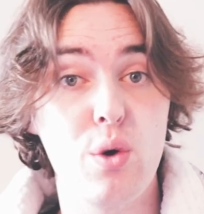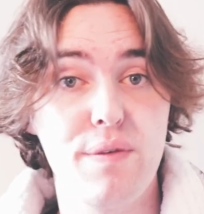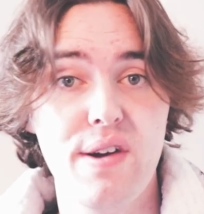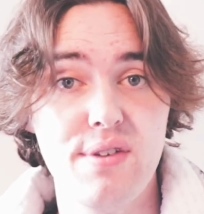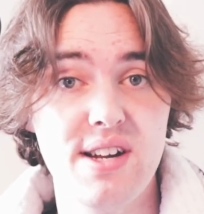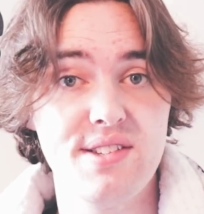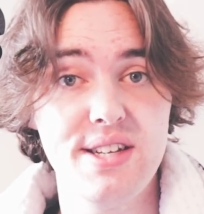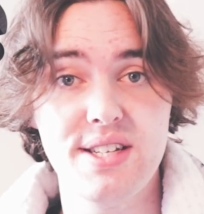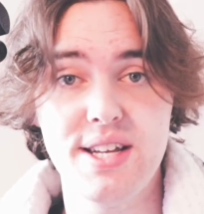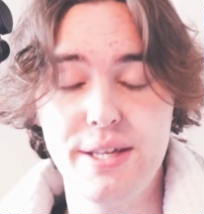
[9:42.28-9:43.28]
your favorite
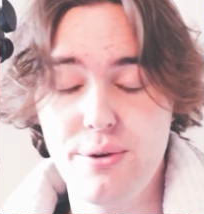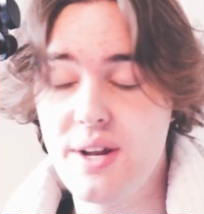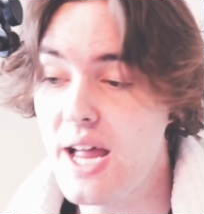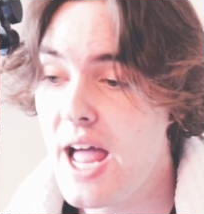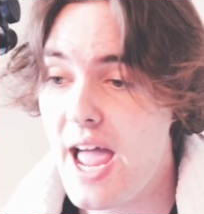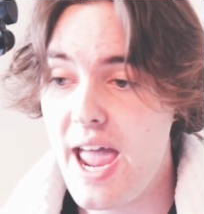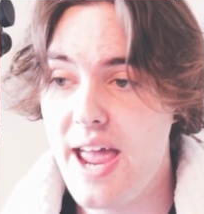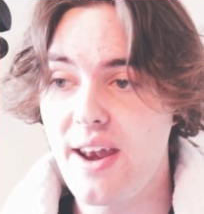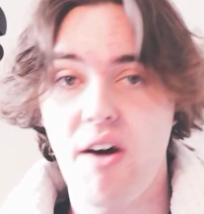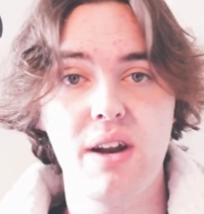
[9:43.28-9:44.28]
NCT unit,
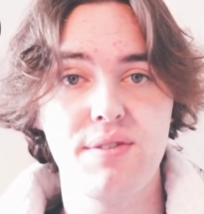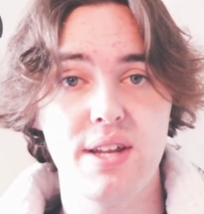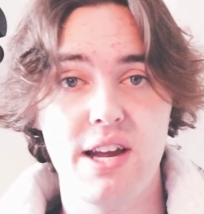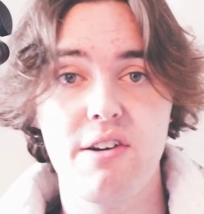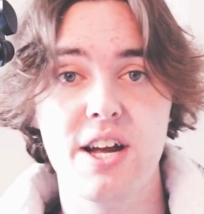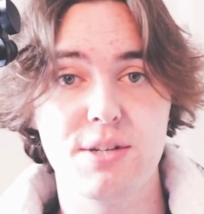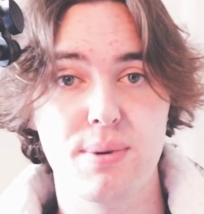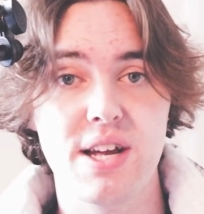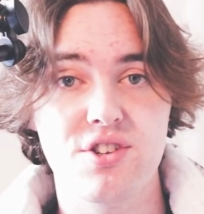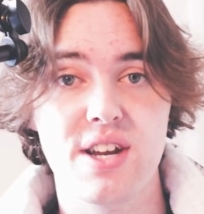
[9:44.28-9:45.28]
and I'd love to hear an
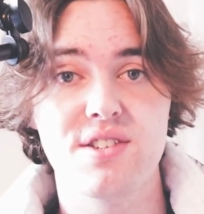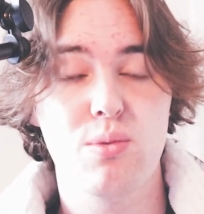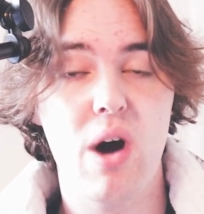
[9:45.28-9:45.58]
explanation as to